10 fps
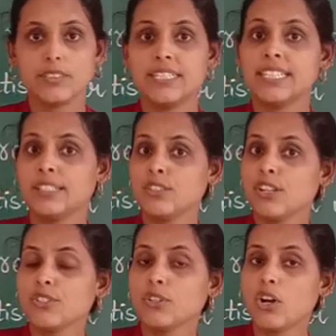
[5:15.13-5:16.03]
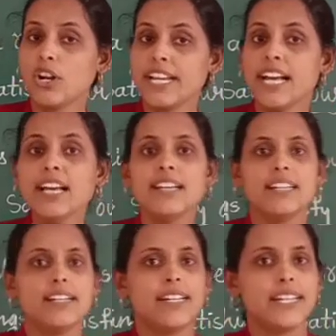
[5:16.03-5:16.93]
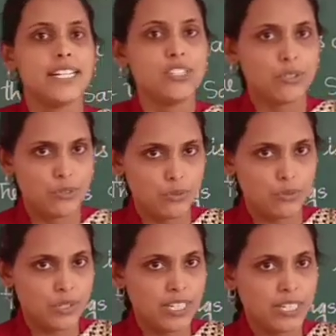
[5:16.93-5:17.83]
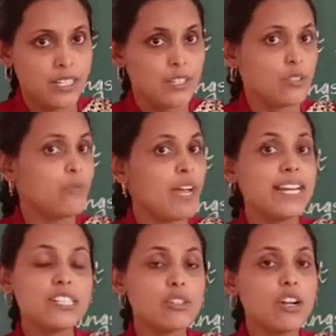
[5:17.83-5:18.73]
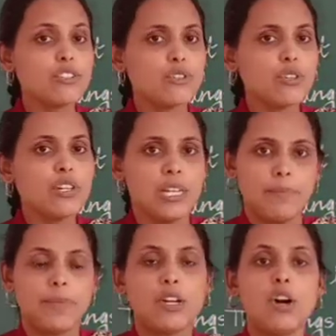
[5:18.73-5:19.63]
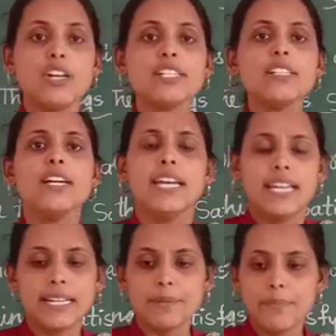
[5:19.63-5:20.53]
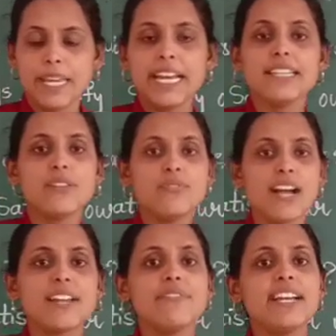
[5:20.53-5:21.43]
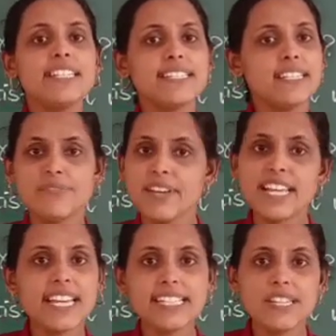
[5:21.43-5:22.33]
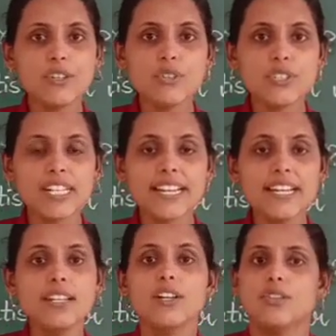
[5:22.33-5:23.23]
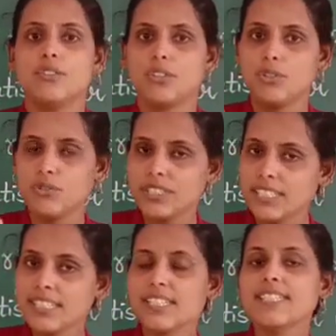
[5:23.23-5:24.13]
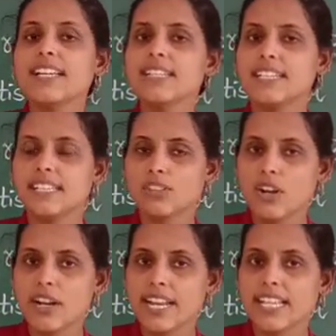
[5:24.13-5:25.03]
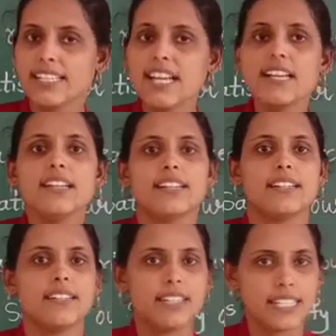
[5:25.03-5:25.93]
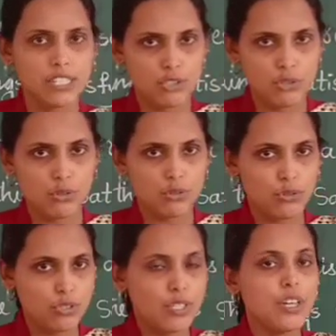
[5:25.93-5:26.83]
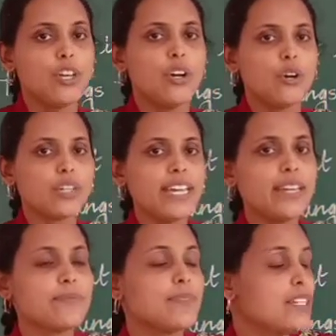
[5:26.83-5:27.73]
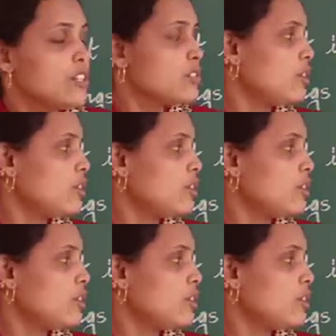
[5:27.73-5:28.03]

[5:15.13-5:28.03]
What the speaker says: This is also called a resource only. So why it is called so? Because it made the faraway distance very easy, no children? So due to this reason it is called as a resource. Okay.